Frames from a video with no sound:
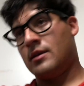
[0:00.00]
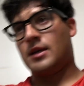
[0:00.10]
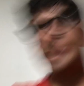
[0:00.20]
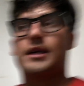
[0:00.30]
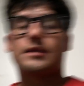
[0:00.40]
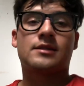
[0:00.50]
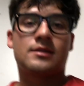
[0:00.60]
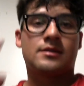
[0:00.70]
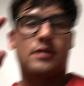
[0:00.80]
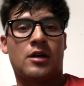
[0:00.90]
I
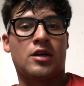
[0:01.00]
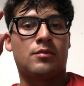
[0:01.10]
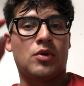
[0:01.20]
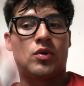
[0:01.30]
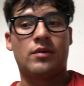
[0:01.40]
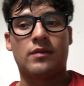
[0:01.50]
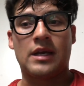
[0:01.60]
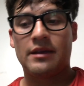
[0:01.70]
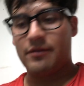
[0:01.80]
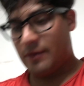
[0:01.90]
guess, automotive
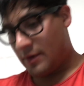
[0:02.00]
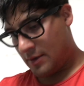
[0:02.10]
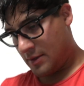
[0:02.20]
life.